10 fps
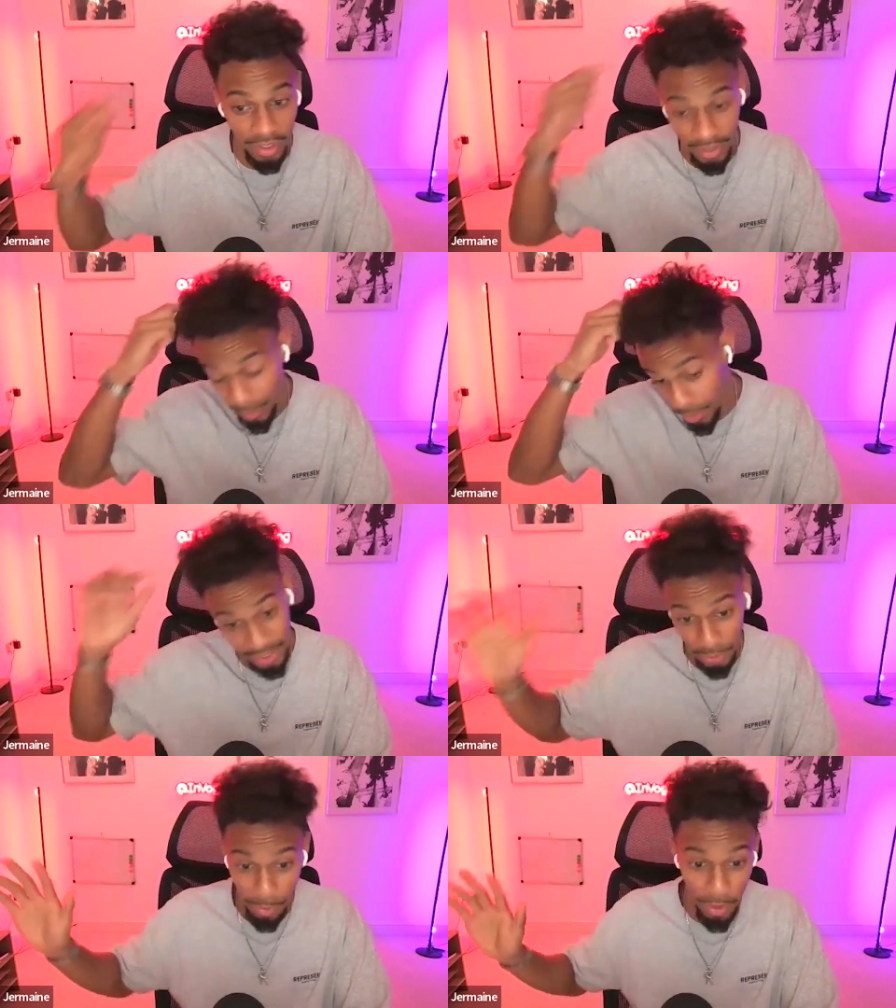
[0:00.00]
Because I'm not a
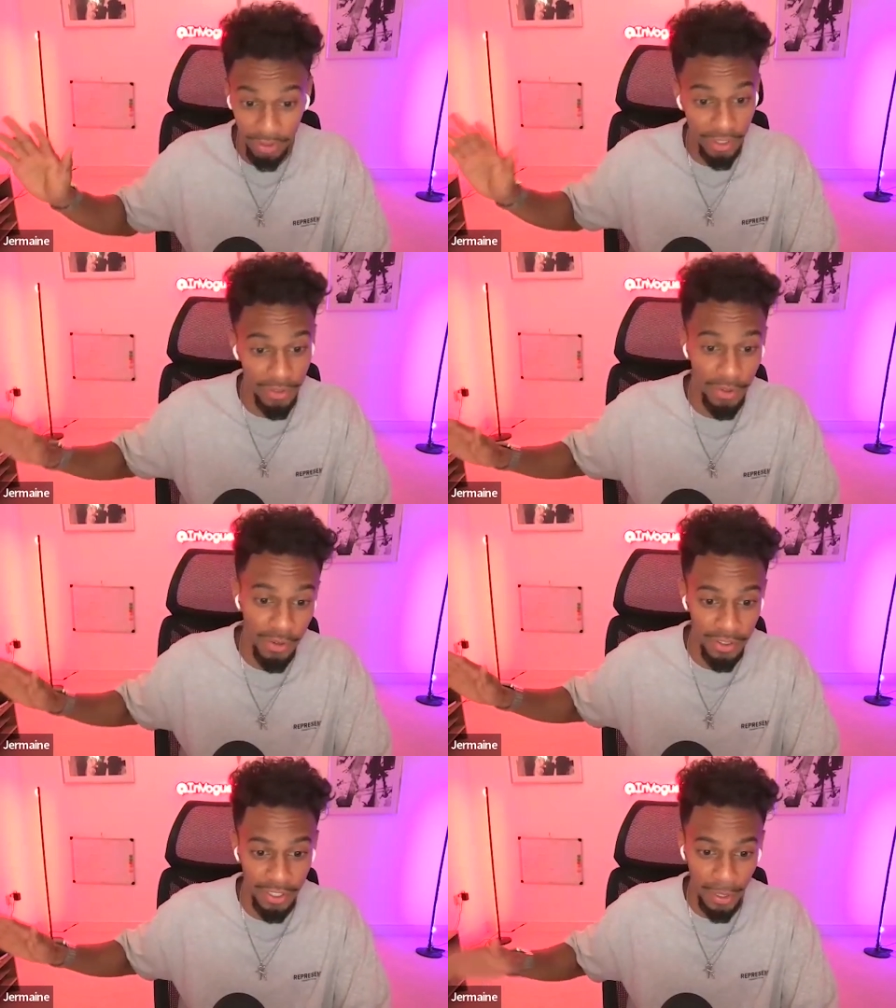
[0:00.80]
technical person at
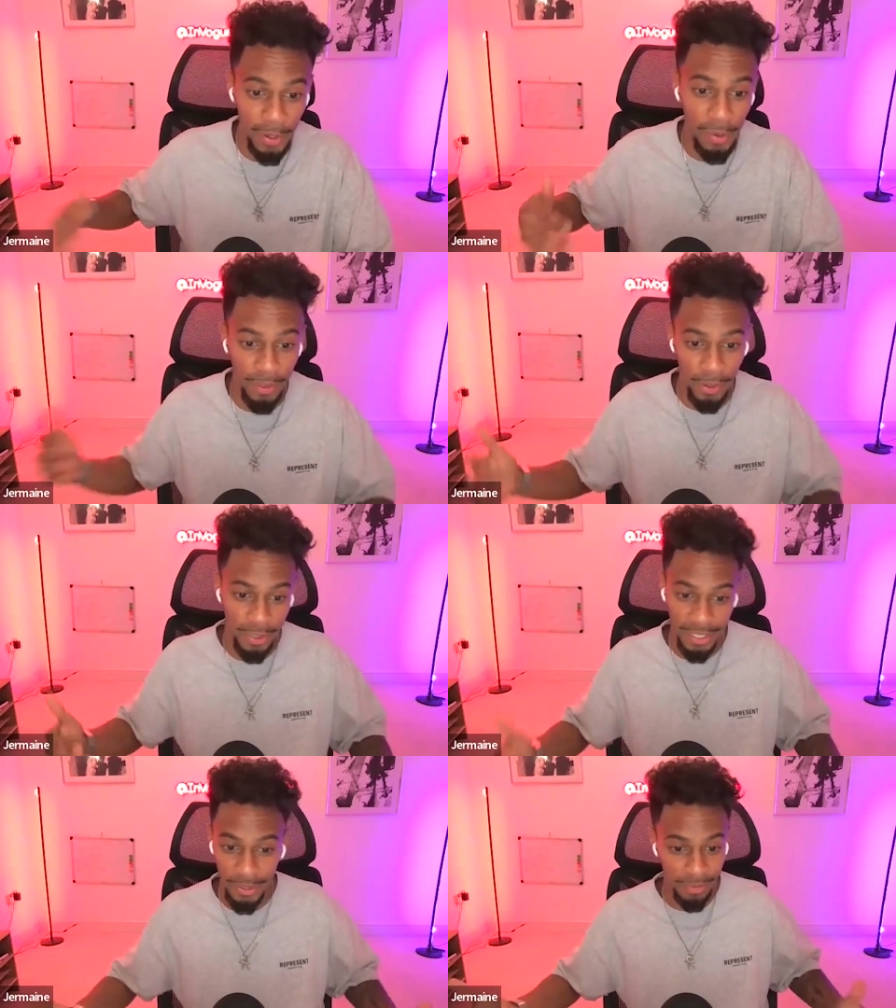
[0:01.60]
all. Like I know I'm the
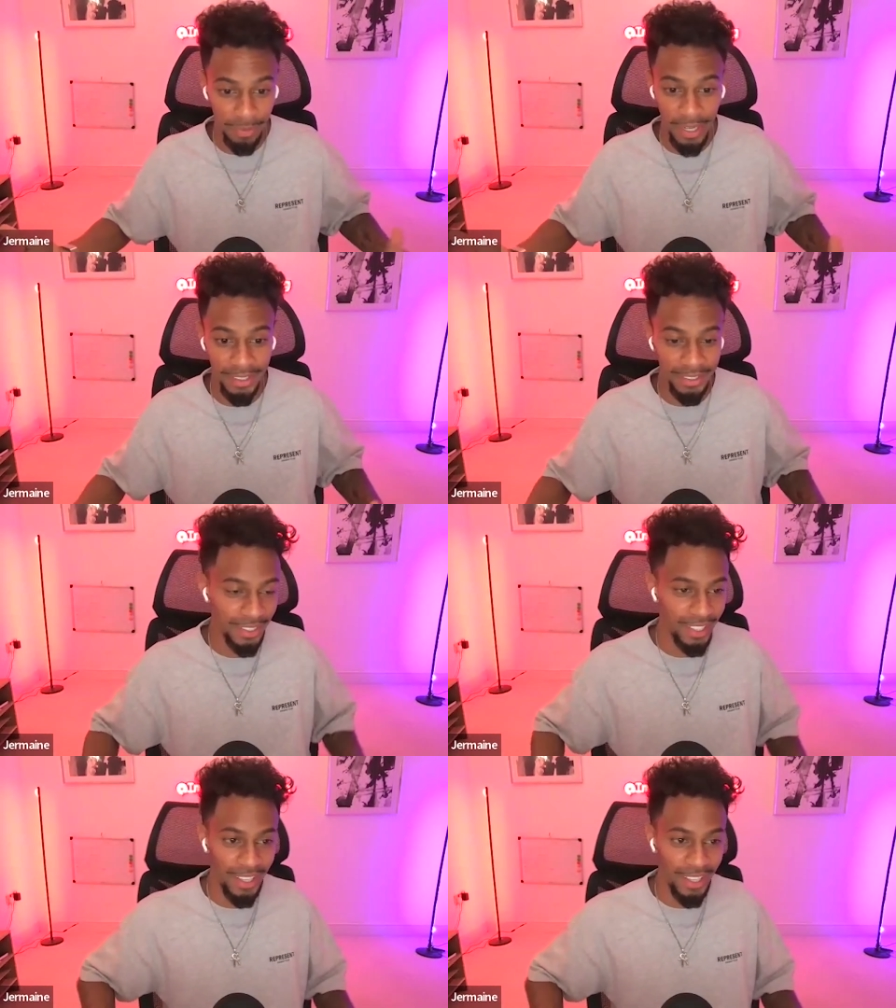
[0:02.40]
whole e-com space.